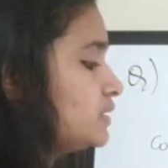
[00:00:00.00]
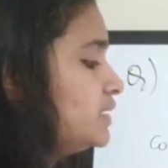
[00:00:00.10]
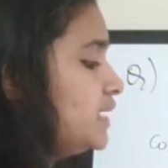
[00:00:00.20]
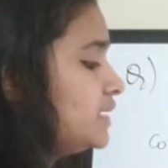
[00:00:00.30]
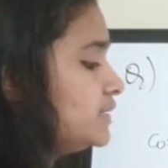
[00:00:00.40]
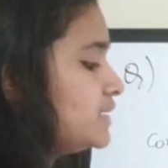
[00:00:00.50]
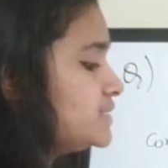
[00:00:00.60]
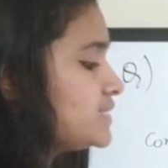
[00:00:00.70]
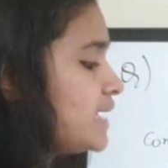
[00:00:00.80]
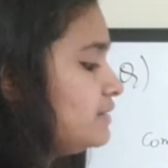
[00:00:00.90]
gain, that
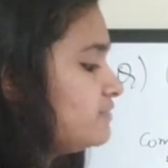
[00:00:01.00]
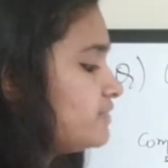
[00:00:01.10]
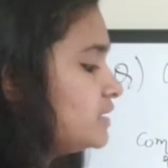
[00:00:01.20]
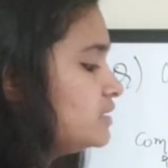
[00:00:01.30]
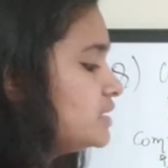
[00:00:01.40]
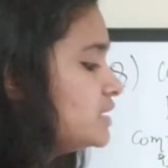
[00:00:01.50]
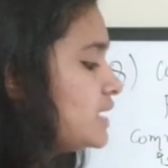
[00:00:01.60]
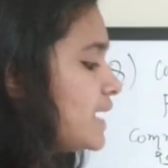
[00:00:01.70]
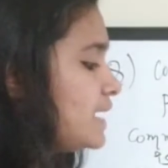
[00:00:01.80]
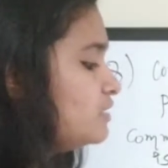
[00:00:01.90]
is alpha,
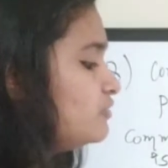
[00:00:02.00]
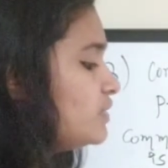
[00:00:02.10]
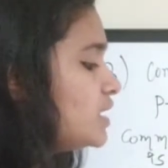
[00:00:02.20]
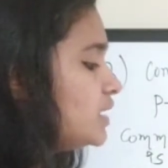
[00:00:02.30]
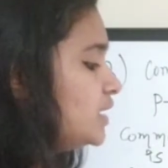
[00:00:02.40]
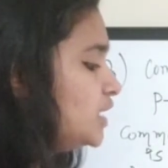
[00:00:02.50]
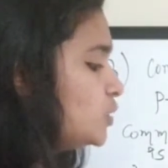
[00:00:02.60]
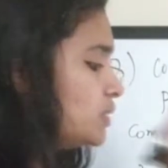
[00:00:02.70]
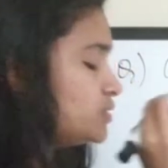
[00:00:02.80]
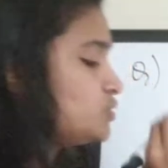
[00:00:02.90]
alpha
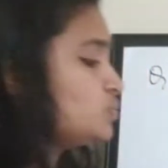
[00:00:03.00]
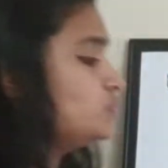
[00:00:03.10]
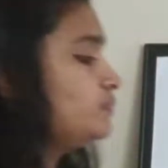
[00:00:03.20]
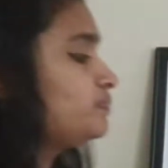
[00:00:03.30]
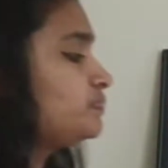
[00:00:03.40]
equal to